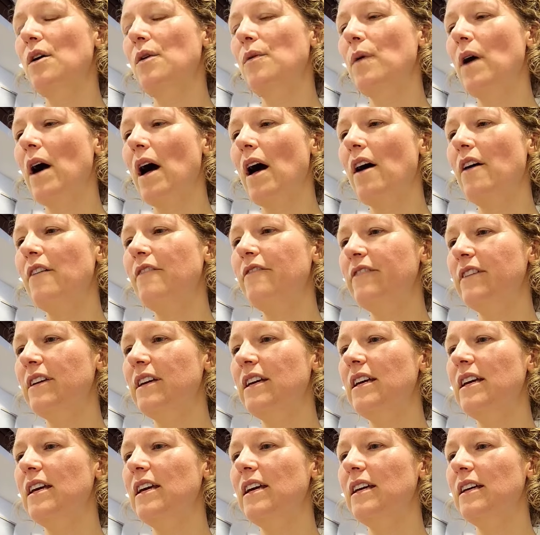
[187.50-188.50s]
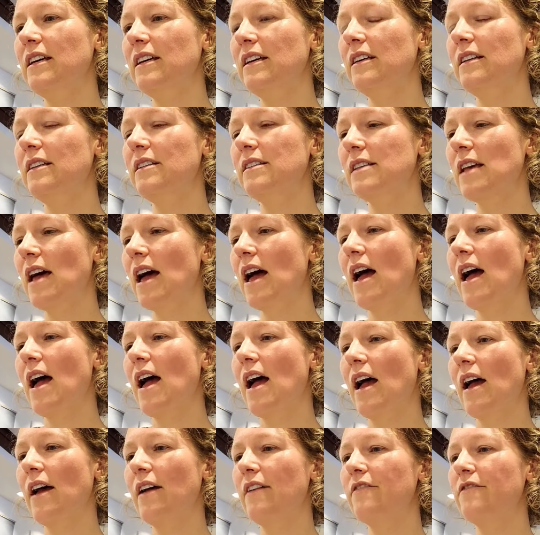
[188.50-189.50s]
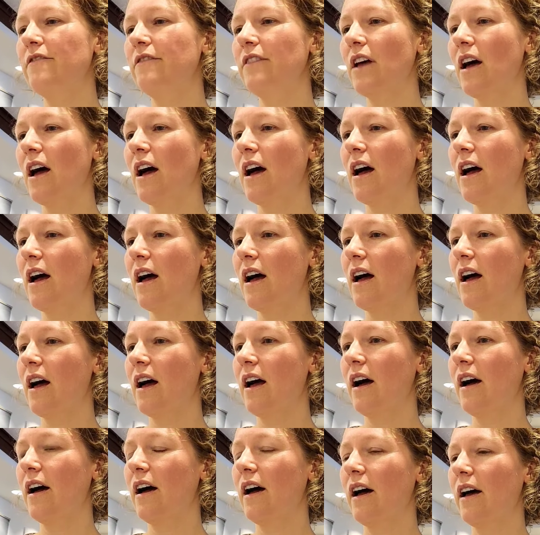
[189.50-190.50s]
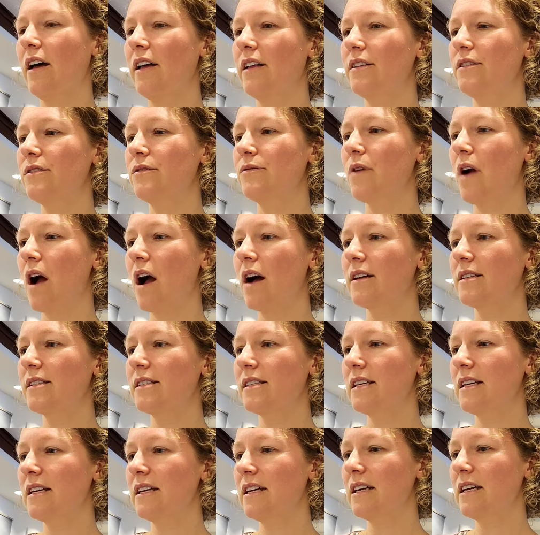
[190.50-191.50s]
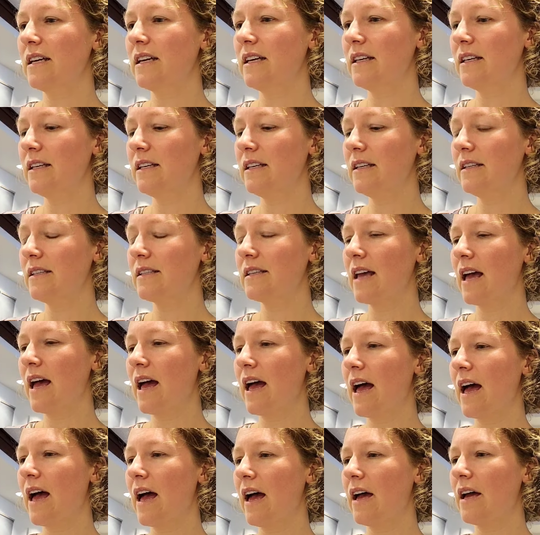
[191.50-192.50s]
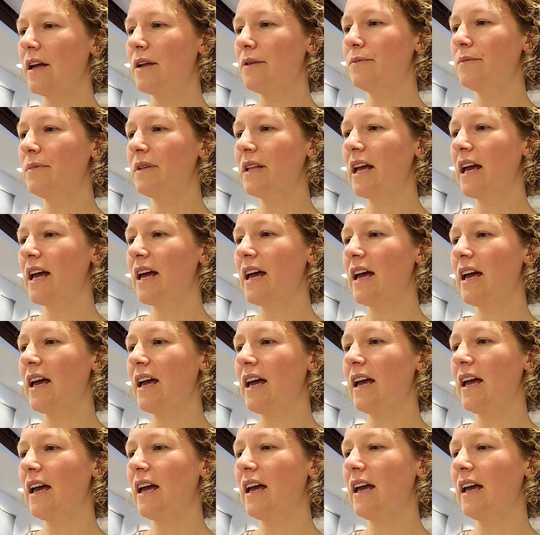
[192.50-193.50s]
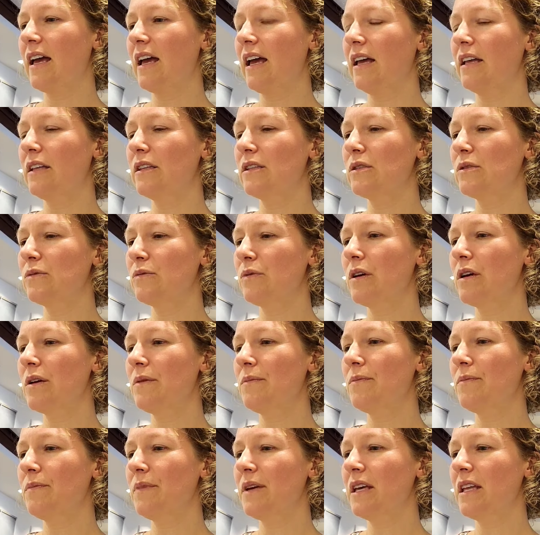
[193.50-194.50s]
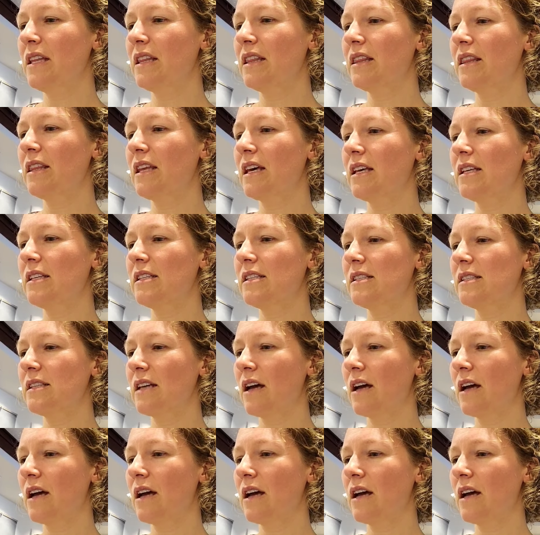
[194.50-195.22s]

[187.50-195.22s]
While fields and floods, rocks, hills and plains repeat the